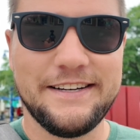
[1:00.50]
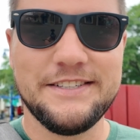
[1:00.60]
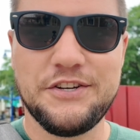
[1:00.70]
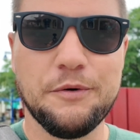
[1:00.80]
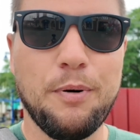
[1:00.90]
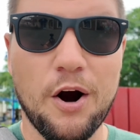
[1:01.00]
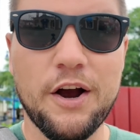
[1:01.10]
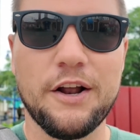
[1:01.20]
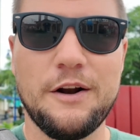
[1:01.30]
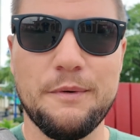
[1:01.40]
into
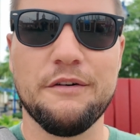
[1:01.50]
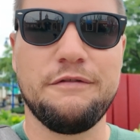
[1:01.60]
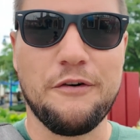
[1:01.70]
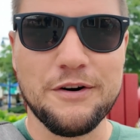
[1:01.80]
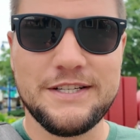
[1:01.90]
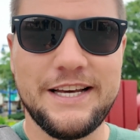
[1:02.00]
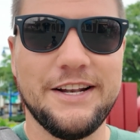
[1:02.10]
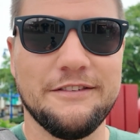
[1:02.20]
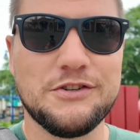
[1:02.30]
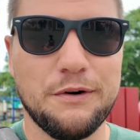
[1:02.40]
park number
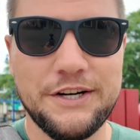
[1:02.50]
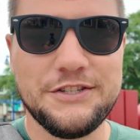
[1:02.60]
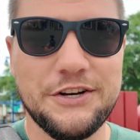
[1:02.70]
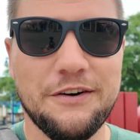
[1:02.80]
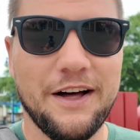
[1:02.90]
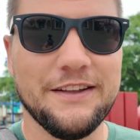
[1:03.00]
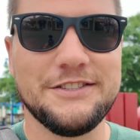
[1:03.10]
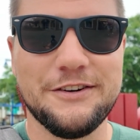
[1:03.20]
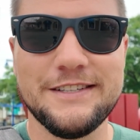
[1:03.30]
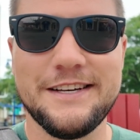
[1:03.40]
14 of 22 on
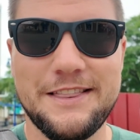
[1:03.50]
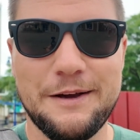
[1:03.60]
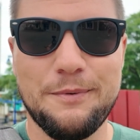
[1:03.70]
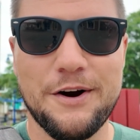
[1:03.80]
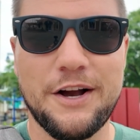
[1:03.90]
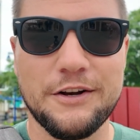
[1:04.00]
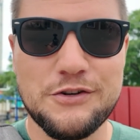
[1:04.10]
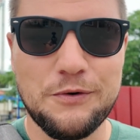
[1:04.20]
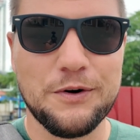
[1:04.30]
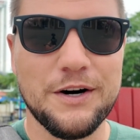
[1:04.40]
this USA Theme Park
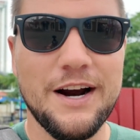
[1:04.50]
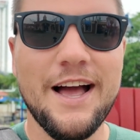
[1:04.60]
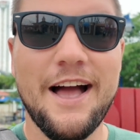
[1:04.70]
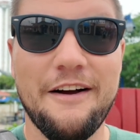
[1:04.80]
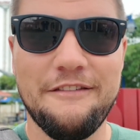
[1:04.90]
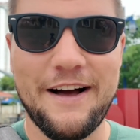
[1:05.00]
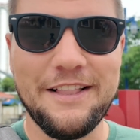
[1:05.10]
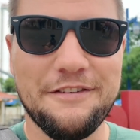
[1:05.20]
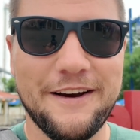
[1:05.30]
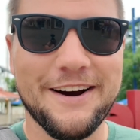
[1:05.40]
tour,
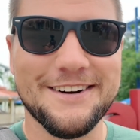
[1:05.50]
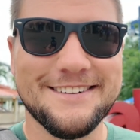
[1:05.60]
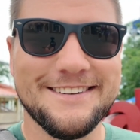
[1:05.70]
Valleyfair.